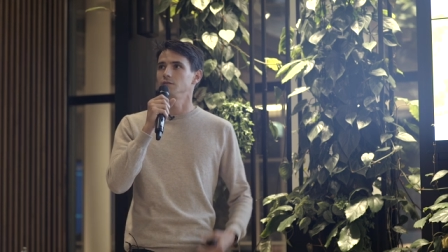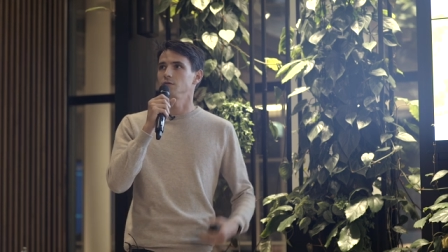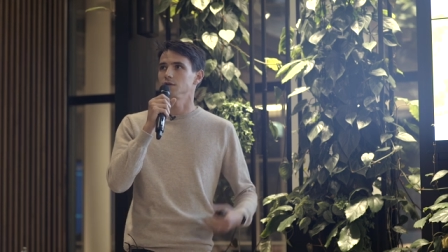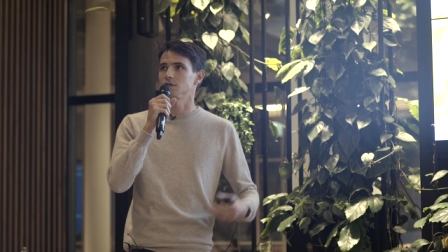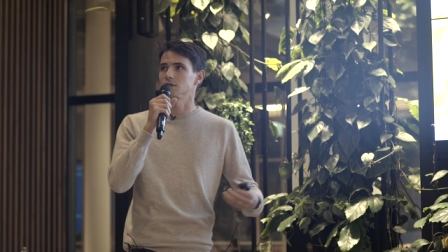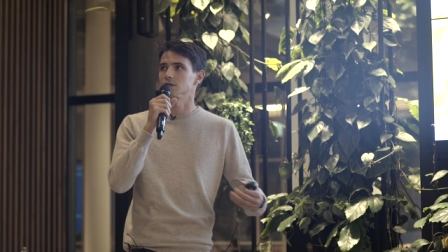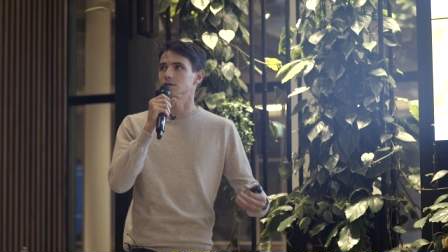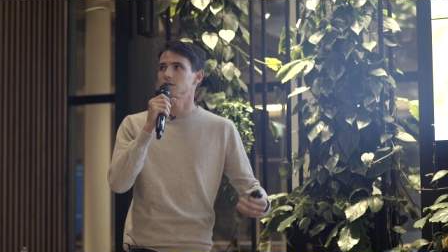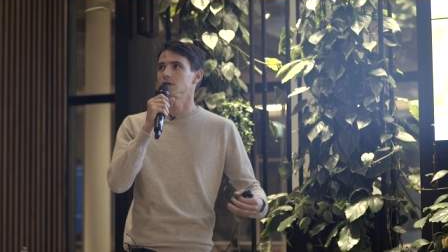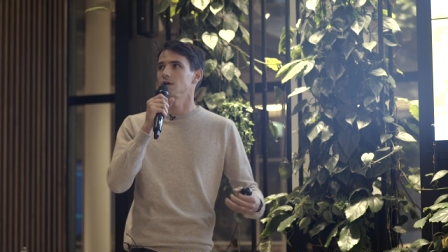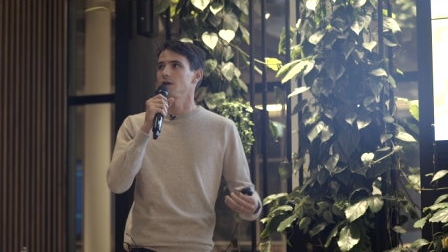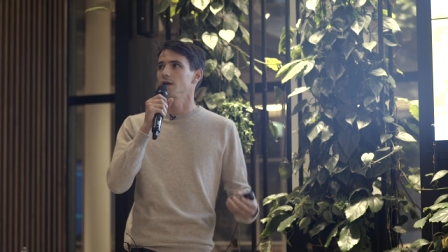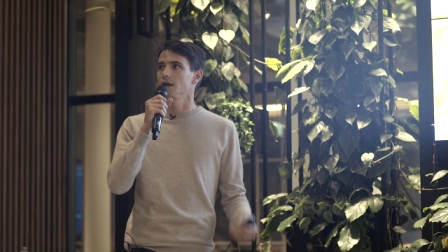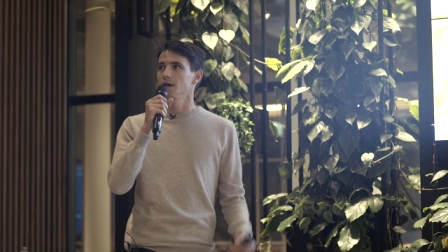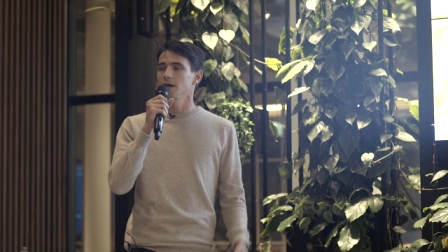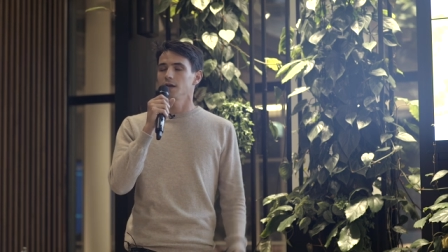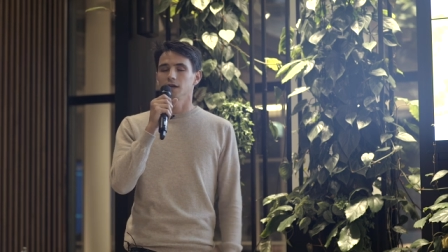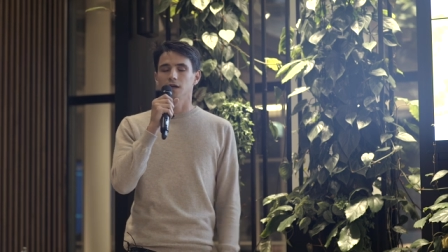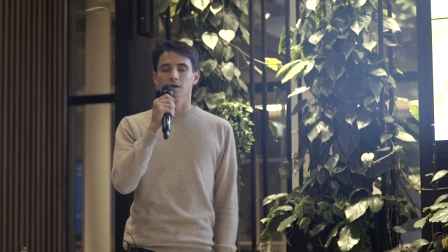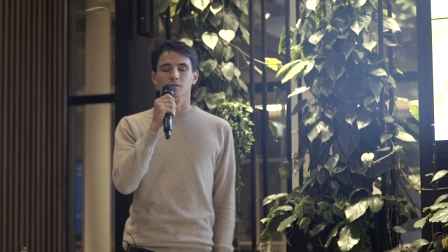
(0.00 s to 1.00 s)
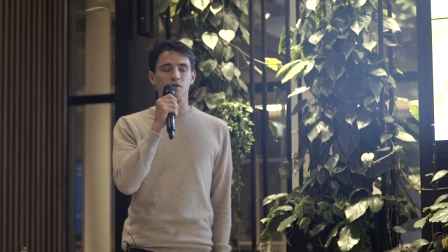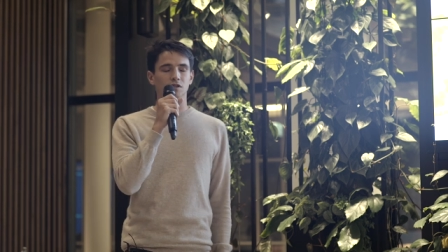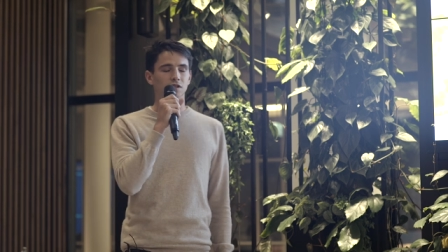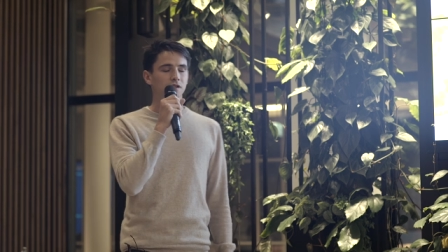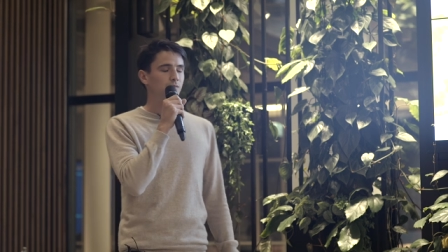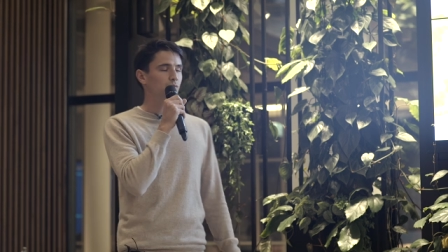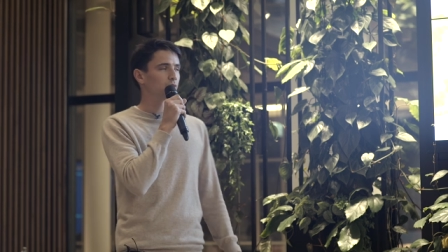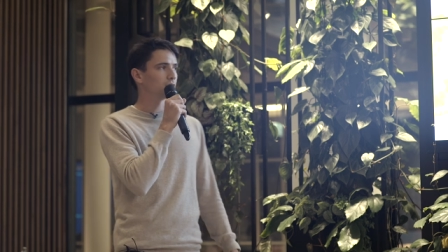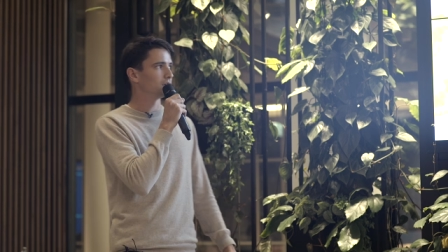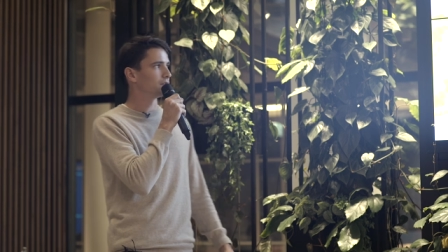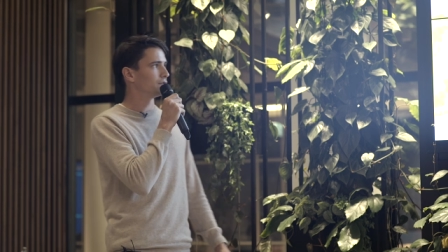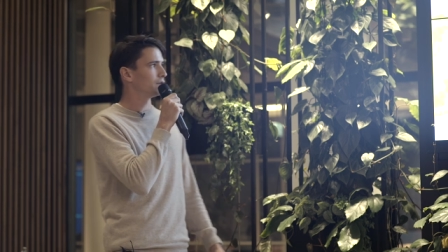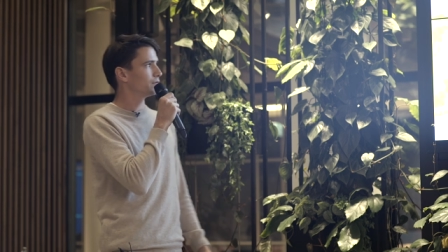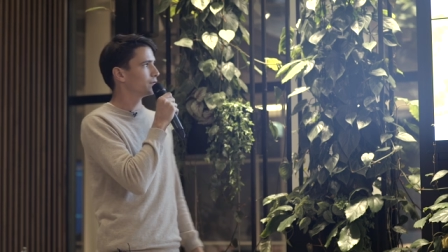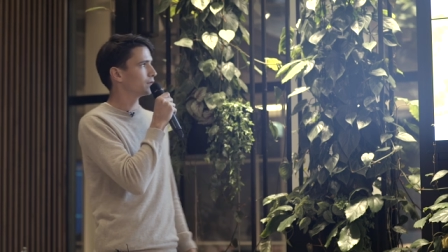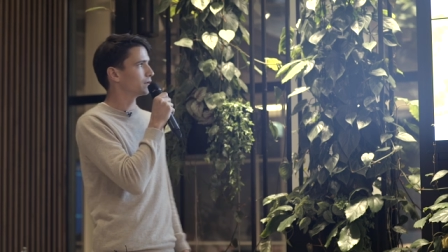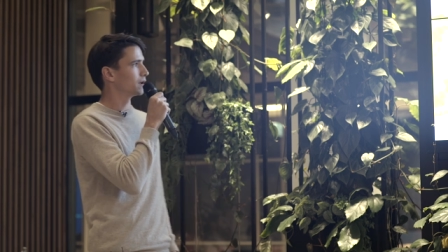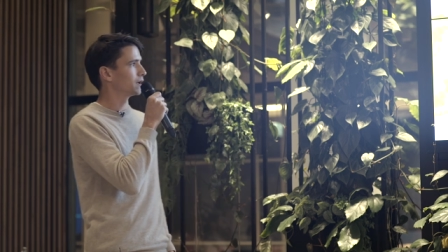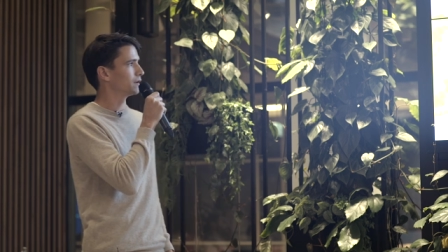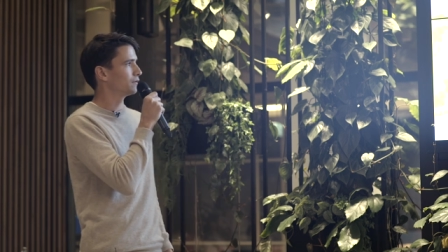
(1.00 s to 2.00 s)
which is a game which is pretty heavy
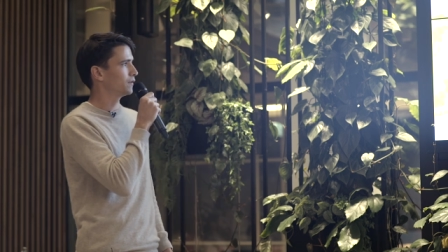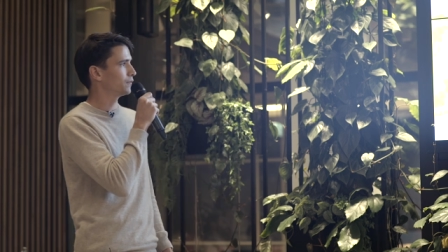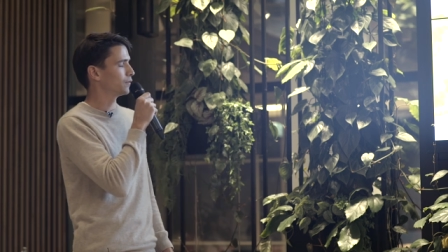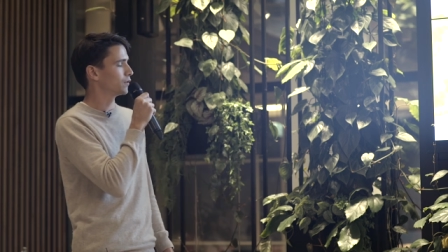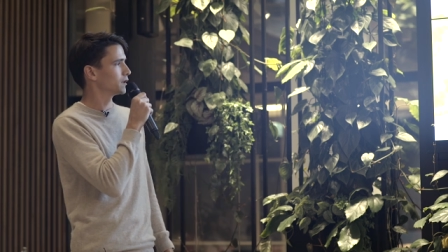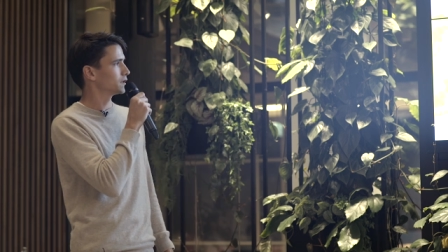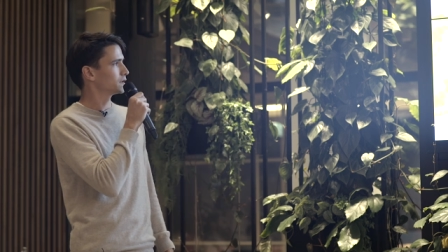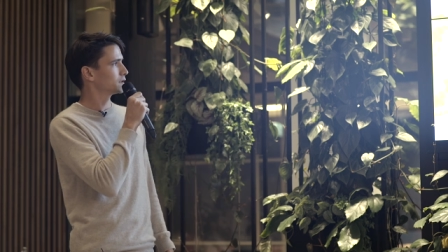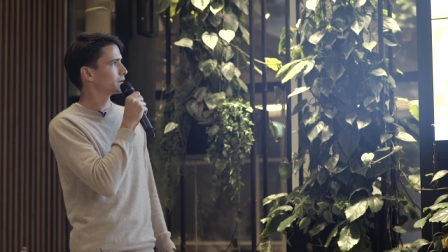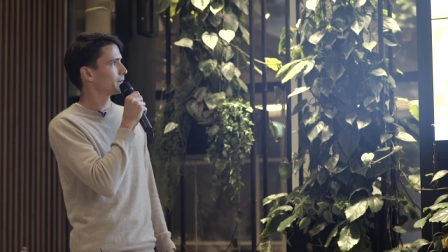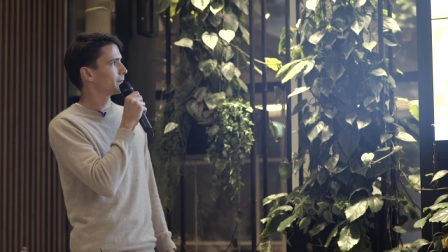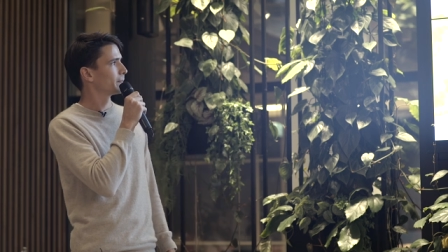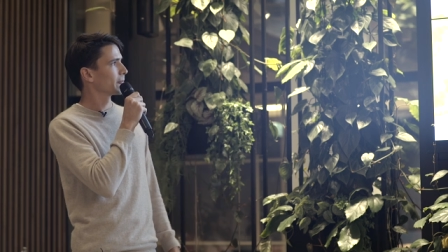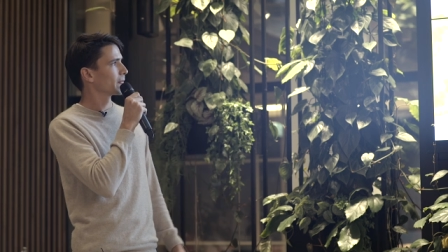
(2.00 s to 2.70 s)
for, heavy for us.